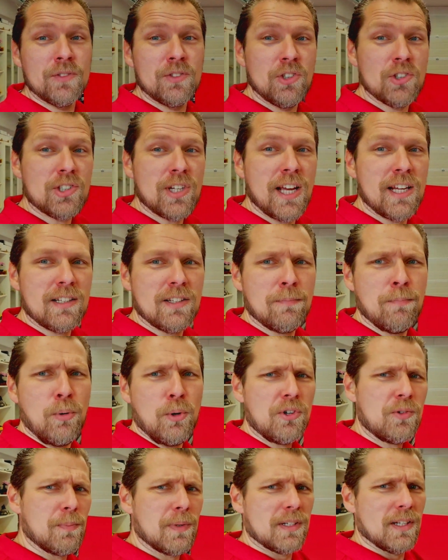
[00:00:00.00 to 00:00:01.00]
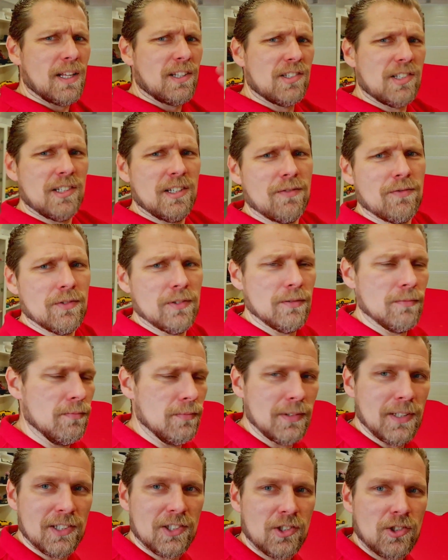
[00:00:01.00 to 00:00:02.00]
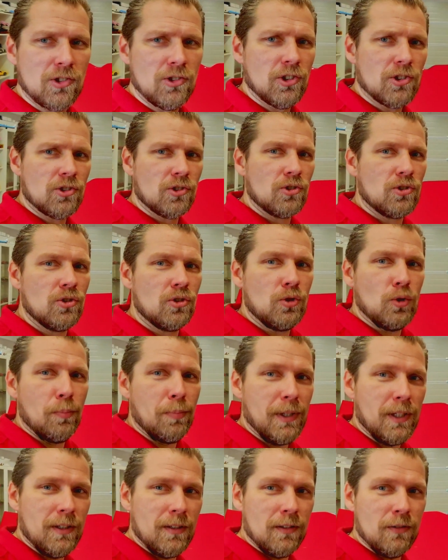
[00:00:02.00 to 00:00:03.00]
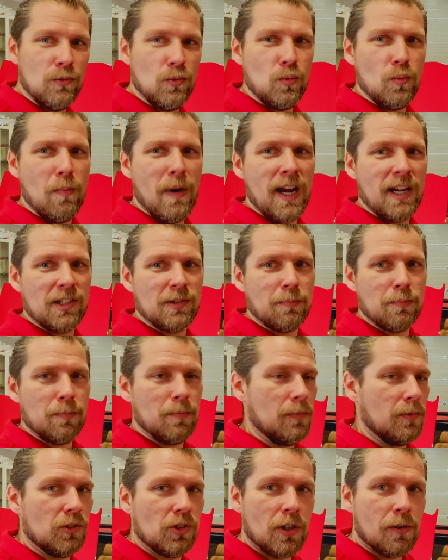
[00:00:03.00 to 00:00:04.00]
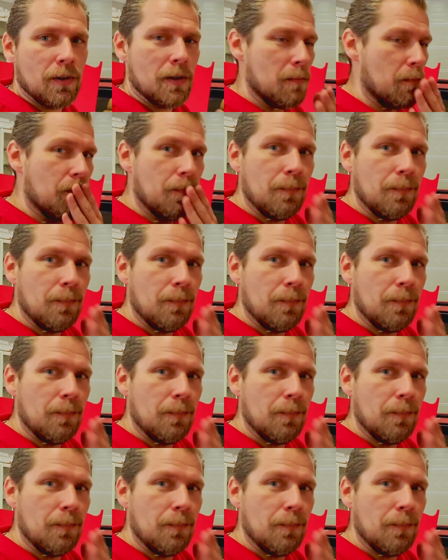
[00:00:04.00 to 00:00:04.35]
Just like the Porsche, but that's just stupid. Who buys? Sorry.